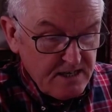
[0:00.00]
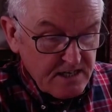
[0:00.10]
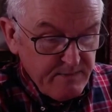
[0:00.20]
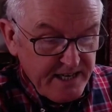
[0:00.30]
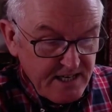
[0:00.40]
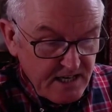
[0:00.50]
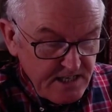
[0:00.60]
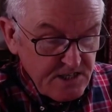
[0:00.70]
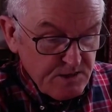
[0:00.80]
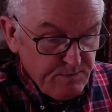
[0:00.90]
to make it as
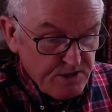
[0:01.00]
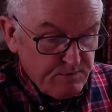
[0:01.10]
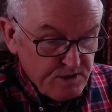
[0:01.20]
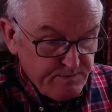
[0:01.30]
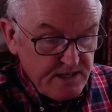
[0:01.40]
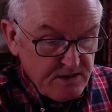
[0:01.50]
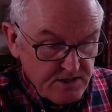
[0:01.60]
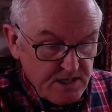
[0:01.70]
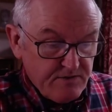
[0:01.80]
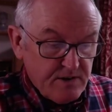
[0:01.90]
easy as possible to protect
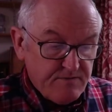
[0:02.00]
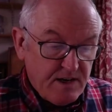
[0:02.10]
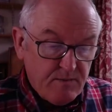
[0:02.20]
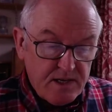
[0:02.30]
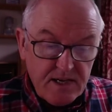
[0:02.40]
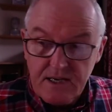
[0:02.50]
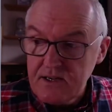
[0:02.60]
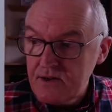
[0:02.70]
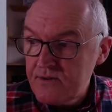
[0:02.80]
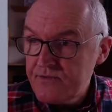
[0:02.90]
yourself, your family and
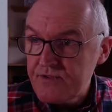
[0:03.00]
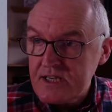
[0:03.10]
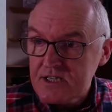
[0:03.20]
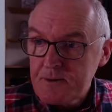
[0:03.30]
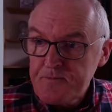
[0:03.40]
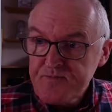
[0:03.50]
your friends.